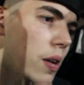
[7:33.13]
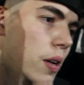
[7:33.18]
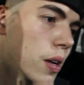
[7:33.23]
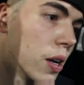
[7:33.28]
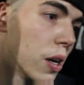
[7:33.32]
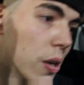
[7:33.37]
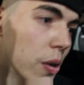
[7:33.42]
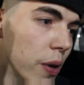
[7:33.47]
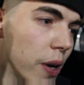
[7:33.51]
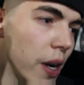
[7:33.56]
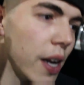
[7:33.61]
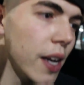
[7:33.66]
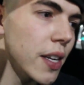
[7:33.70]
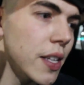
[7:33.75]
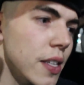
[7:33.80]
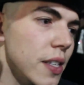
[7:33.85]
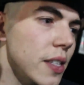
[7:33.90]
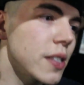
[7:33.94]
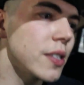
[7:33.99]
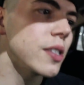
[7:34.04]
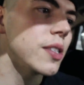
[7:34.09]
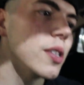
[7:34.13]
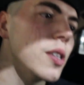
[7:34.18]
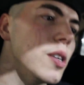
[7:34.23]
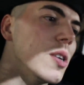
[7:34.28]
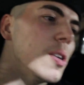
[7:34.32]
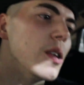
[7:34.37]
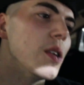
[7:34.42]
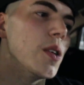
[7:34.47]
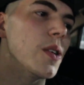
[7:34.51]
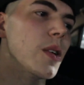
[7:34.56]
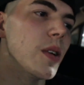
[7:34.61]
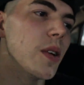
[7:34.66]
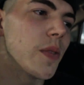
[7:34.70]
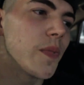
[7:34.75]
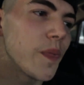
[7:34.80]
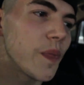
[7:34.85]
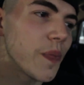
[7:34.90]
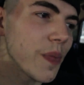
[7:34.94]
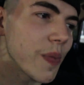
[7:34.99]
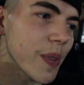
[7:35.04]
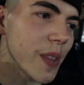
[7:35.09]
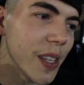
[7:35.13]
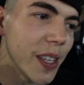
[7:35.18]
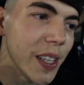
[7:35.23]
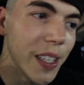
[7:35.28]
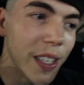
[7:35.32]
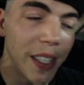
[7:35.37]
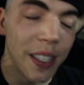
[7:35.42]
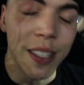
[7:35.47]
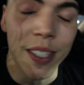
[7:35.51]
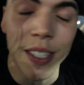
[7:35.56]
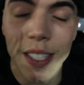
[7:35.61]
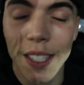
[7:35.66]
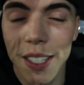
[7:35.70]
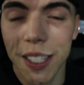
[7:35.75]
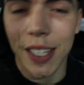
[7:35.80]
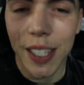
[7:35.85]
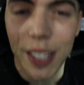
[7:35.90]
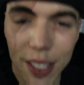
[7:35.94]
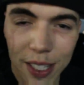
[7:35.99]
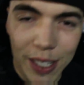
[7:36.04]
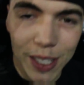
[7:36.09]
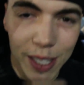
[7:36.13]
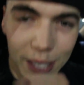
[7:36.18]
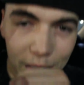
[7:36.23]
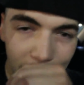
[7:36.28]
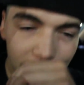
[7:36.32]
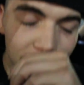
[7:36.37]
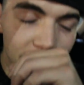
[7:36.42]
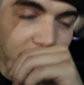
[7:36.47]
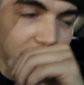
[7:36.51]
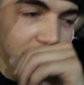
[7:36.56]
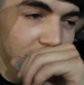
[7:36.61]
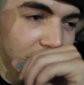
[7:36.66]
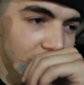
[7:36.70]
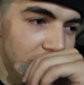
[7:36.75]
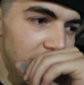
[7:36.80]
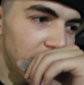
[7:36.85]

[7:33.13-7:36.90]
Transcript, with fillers: Alrighty, so it is 6:10.